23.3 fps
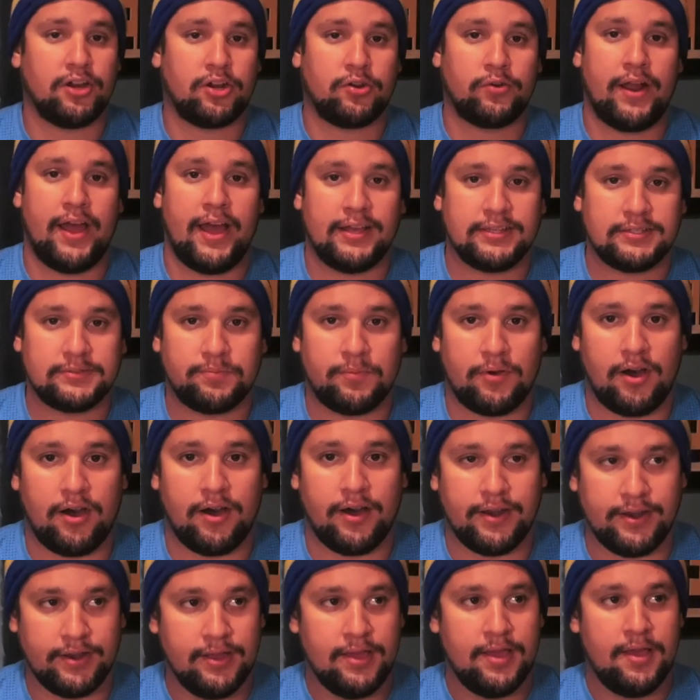a grasp
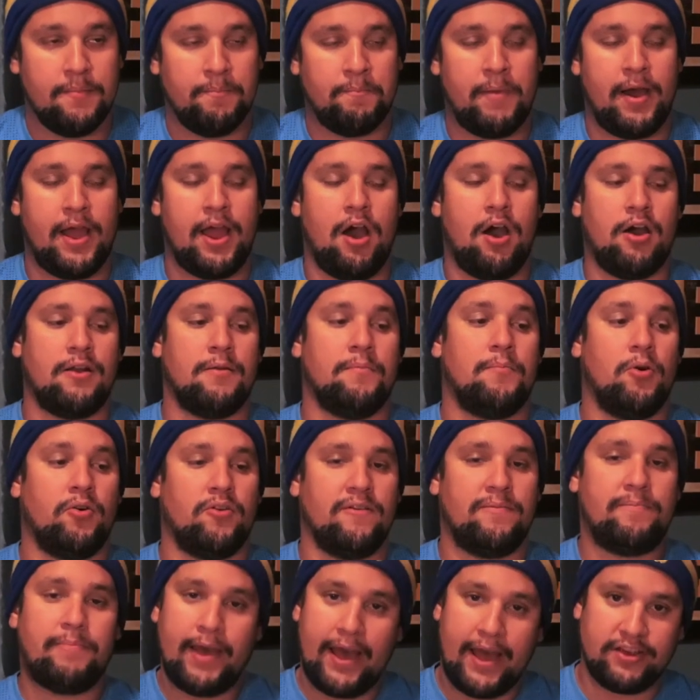on my
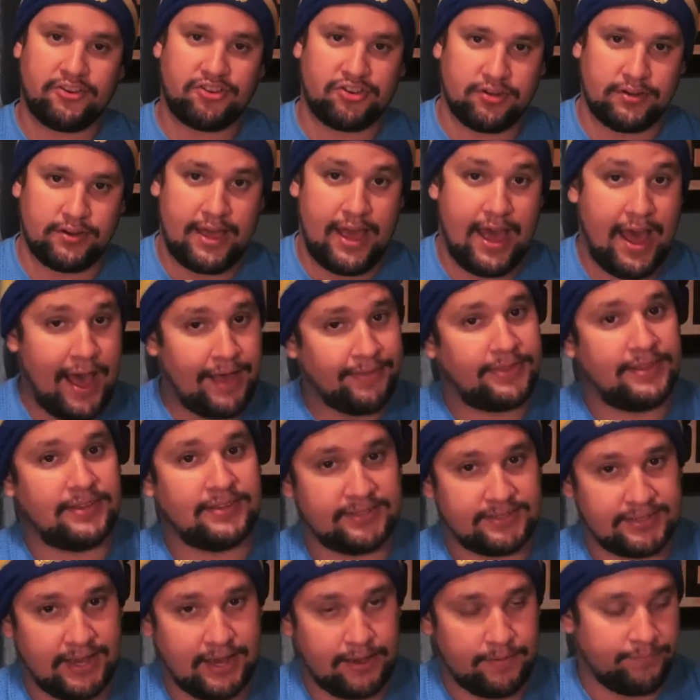automotive passion at this
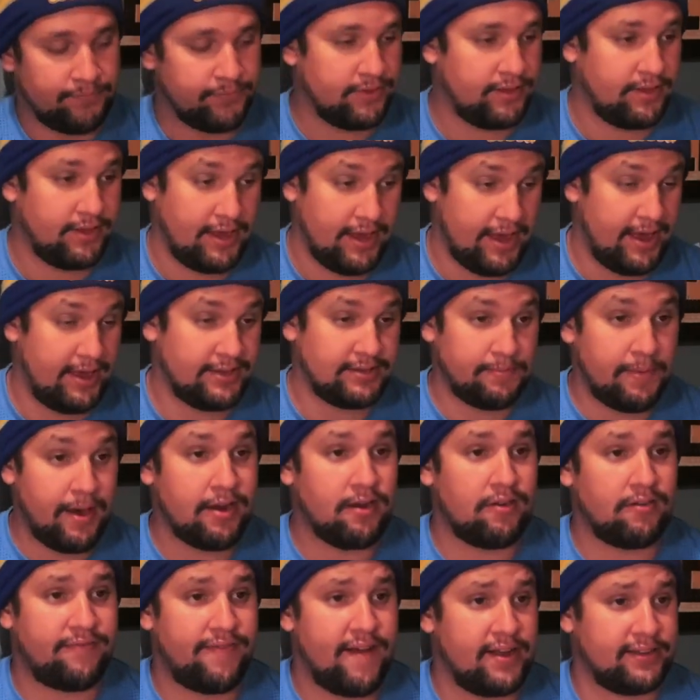time. As a matter
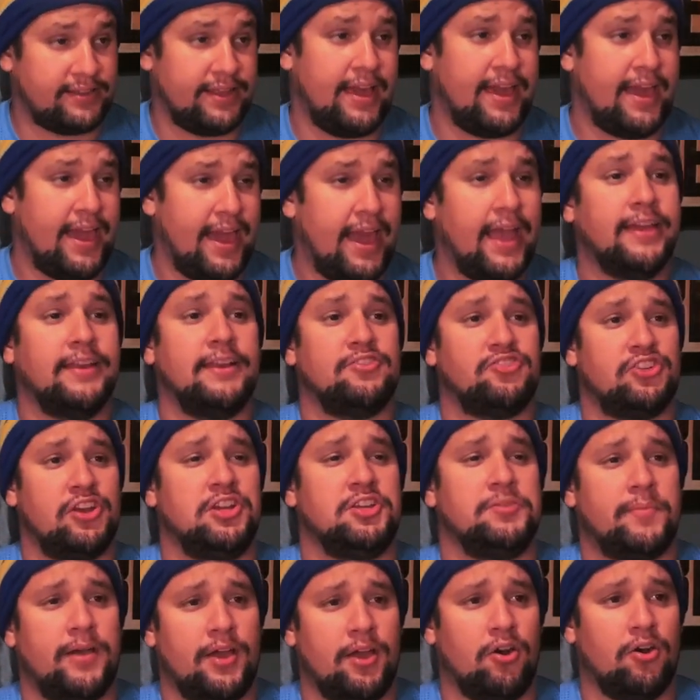of fact, I hated
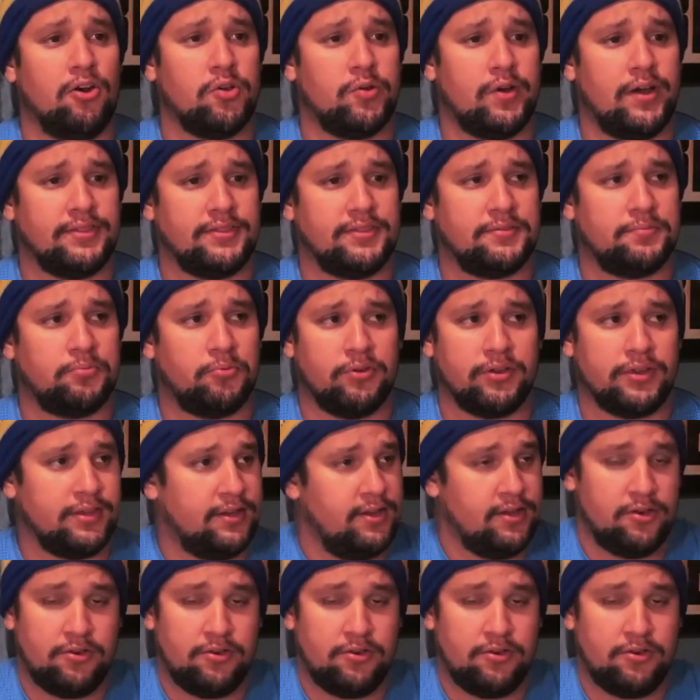changing my oil at this point,